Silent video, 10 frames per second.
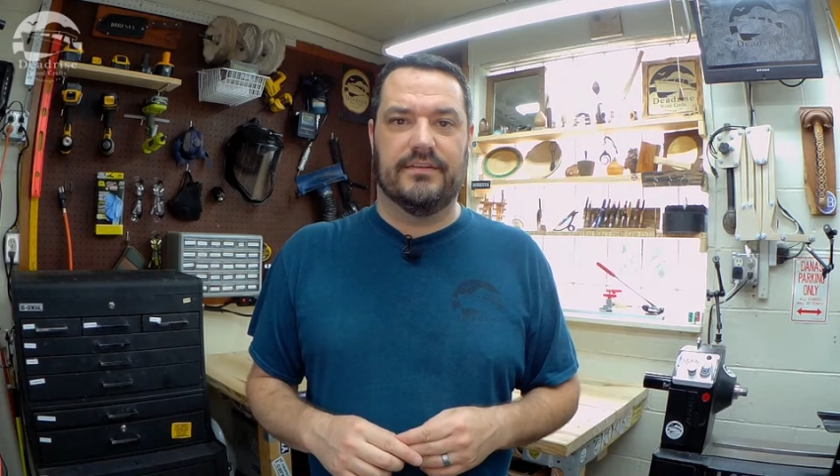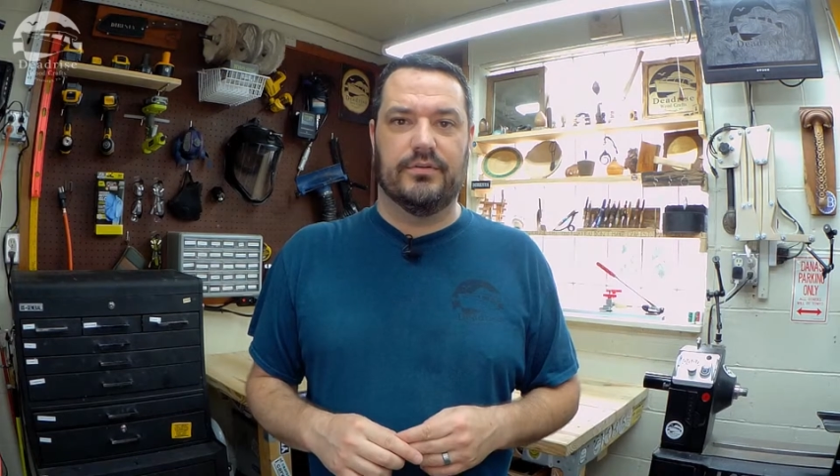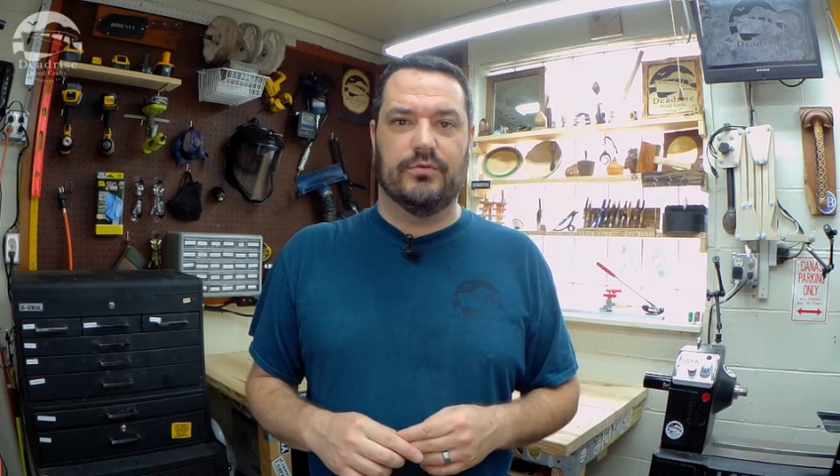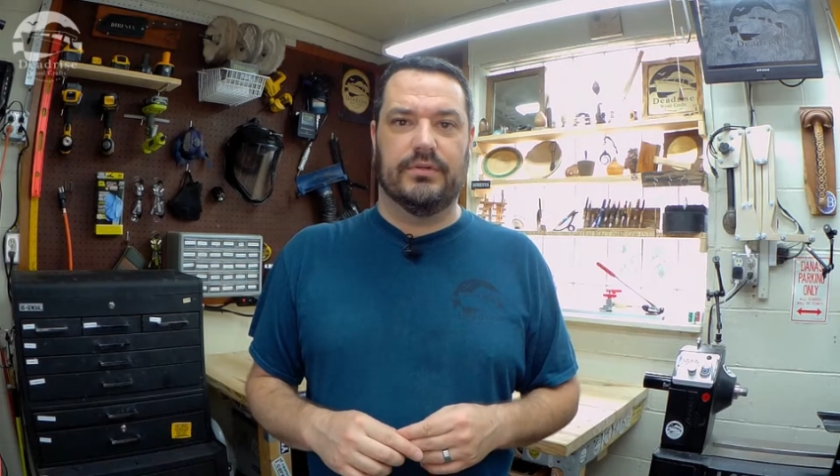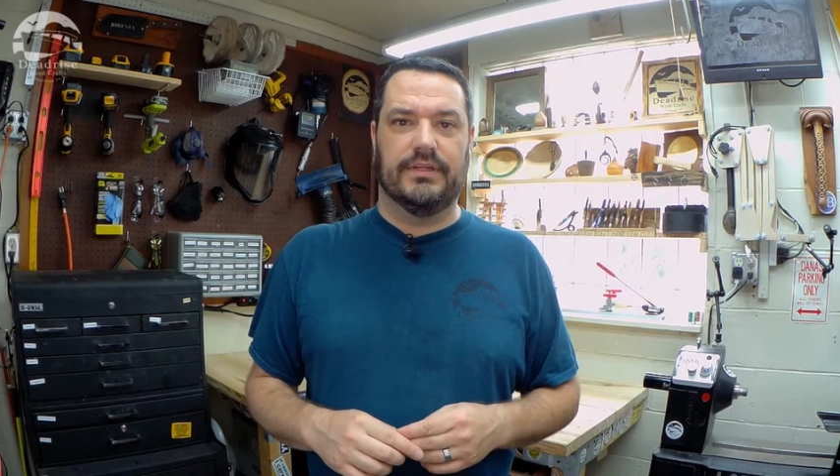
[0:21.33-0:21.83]
to
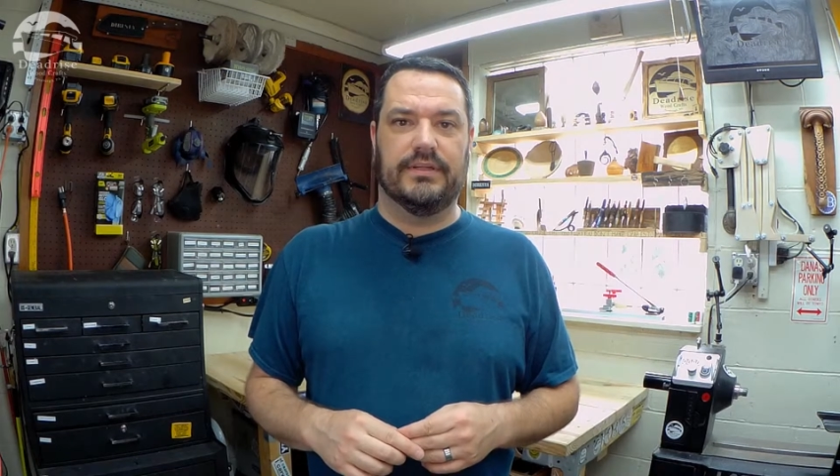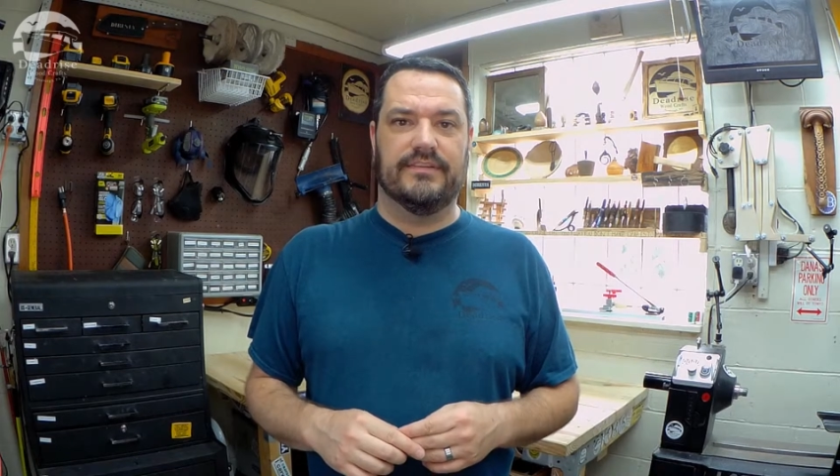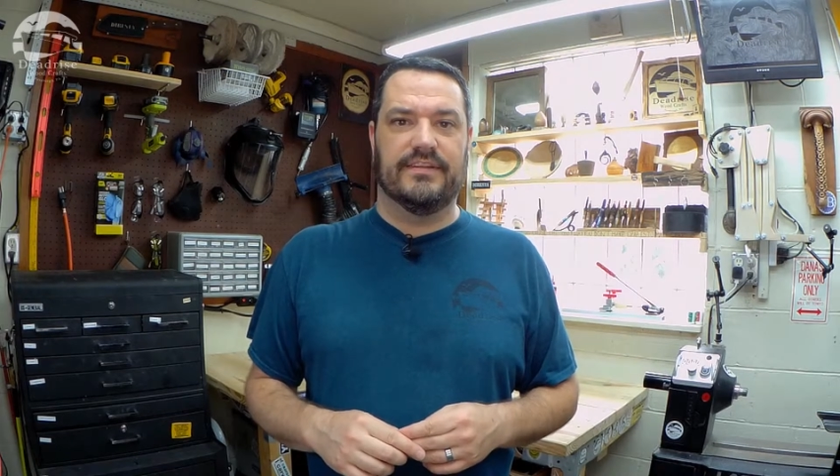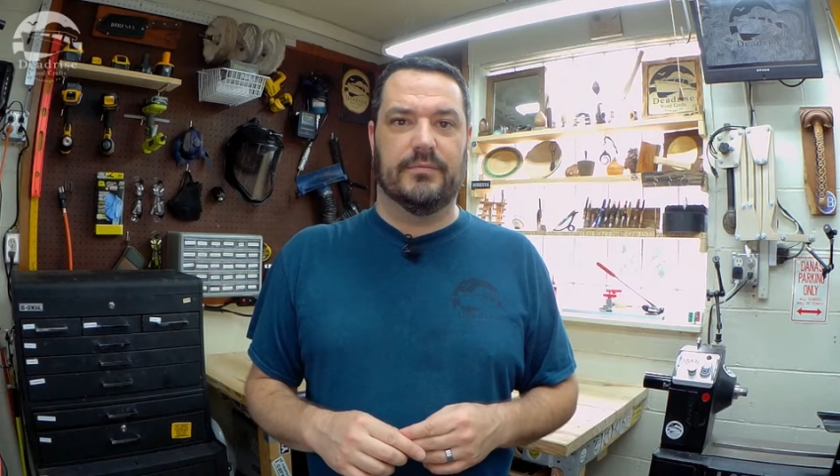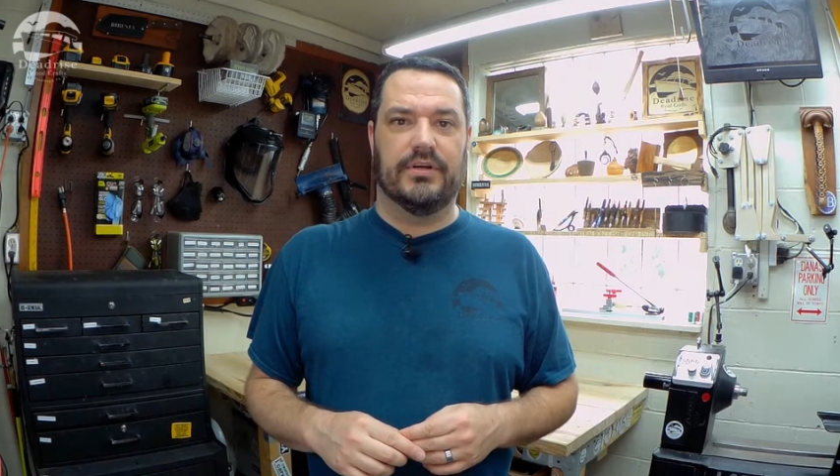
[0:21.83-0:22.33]
do in the
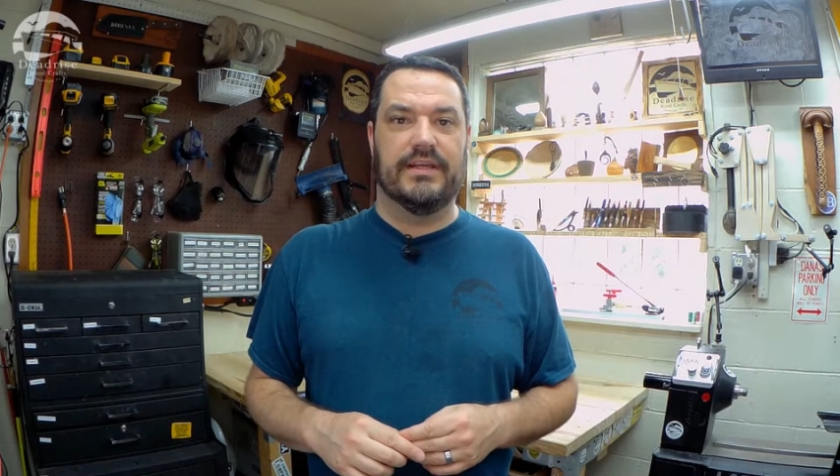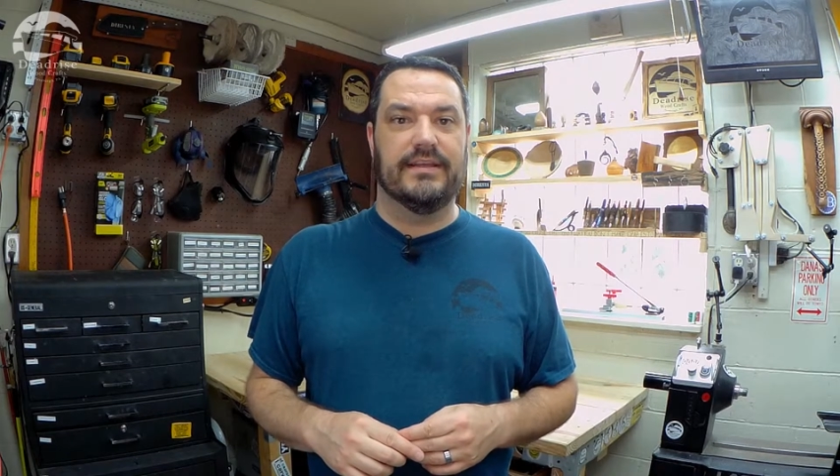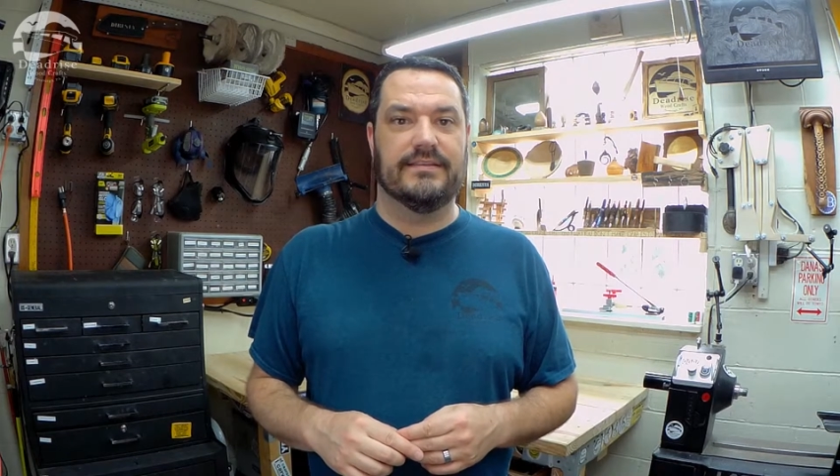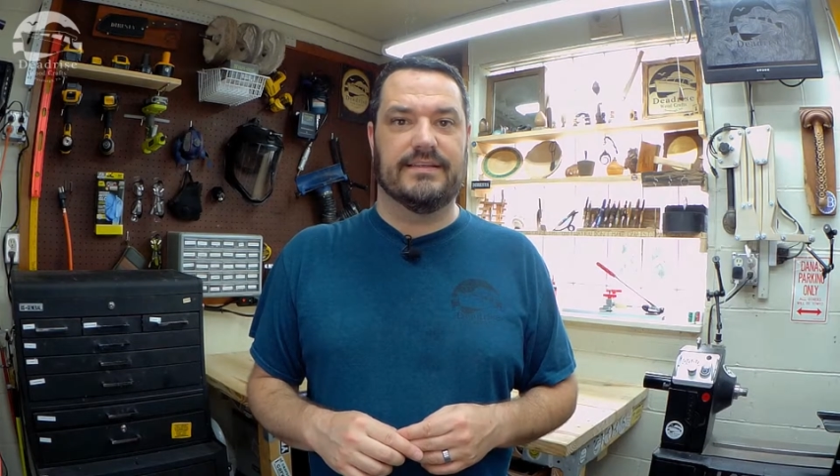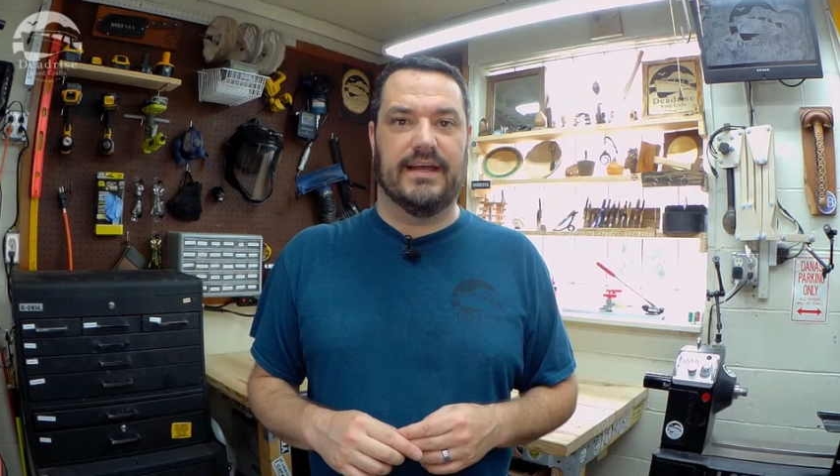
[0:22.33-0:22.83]
summer
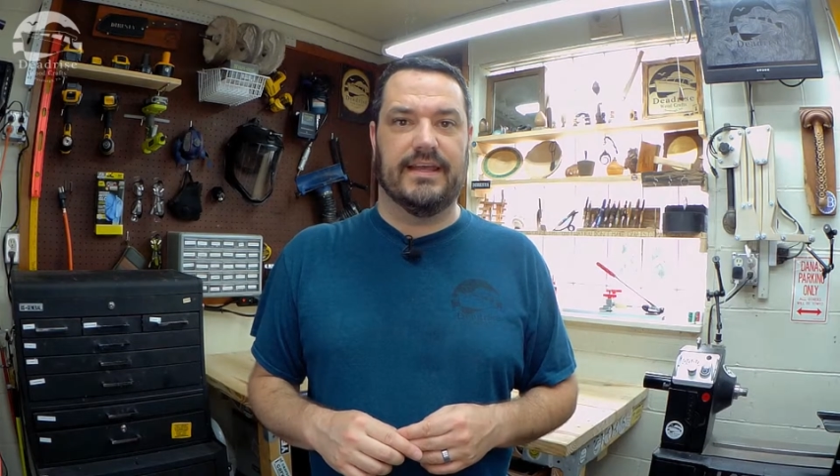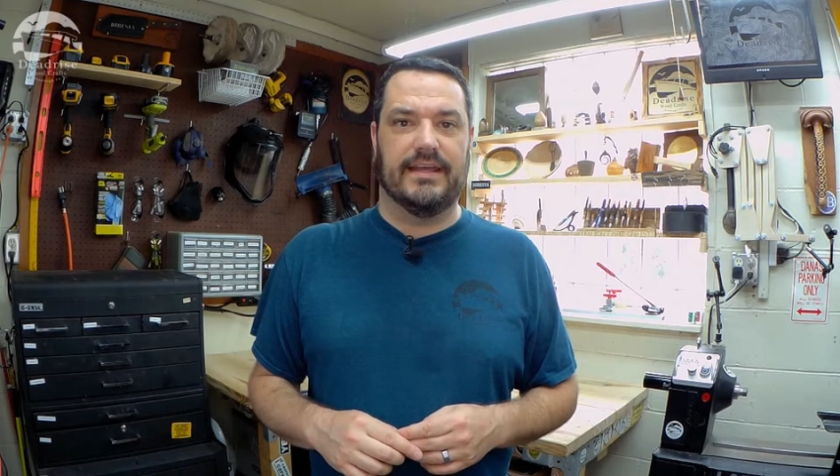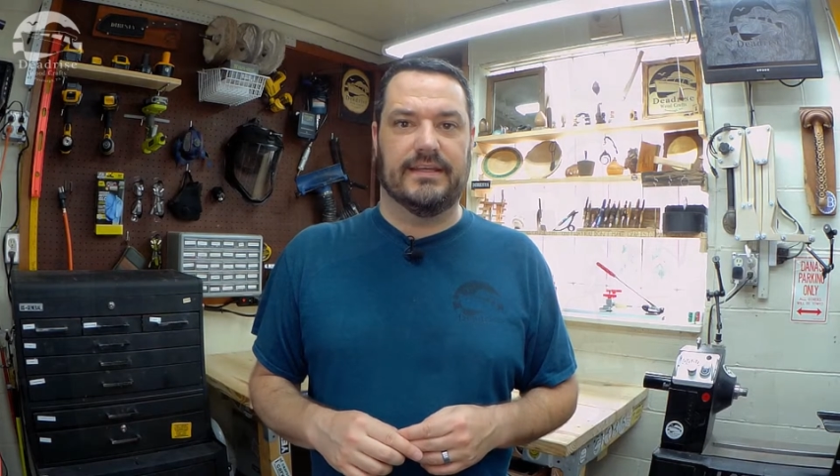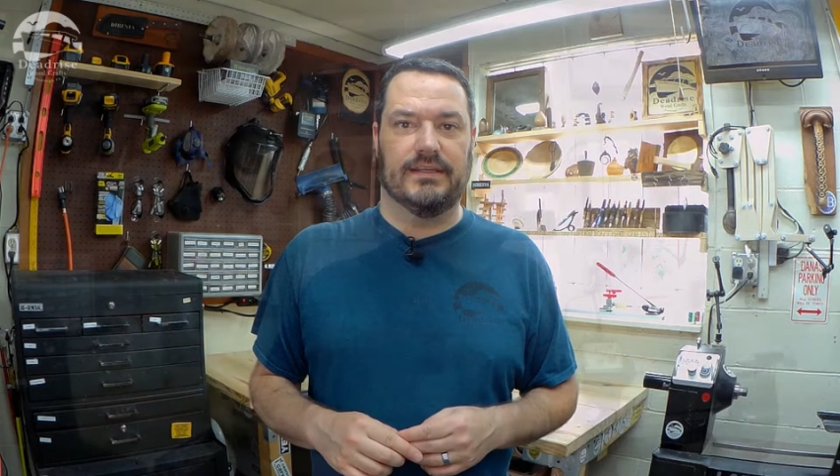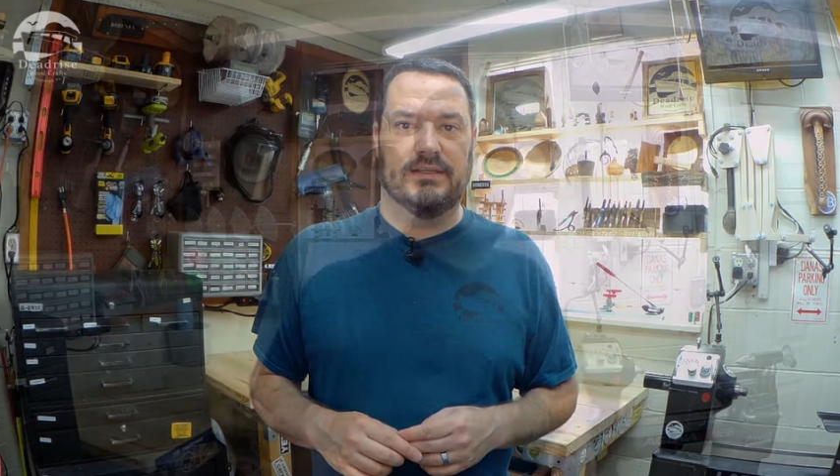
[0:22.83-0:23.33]
is
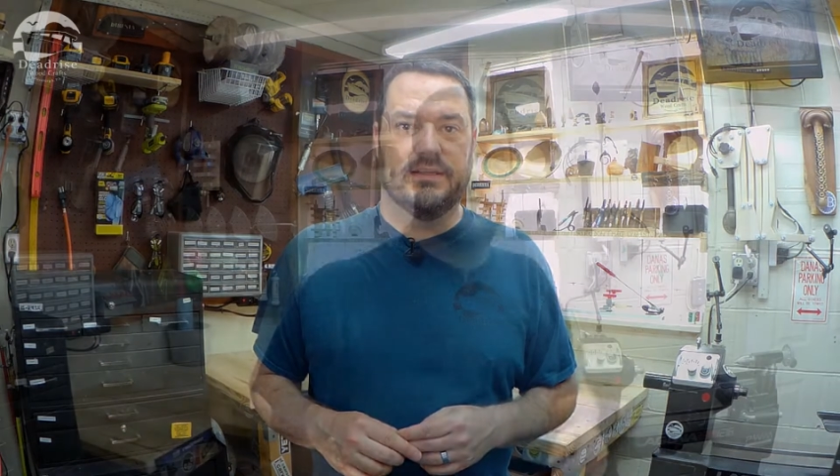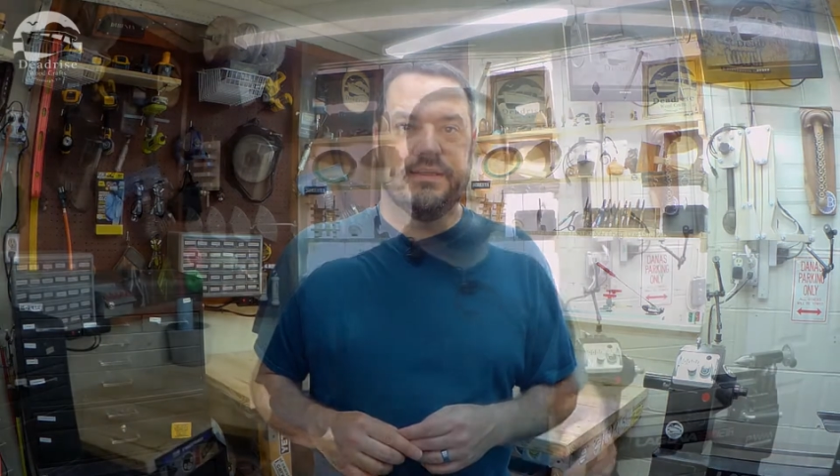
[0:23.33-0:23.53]
kayaking.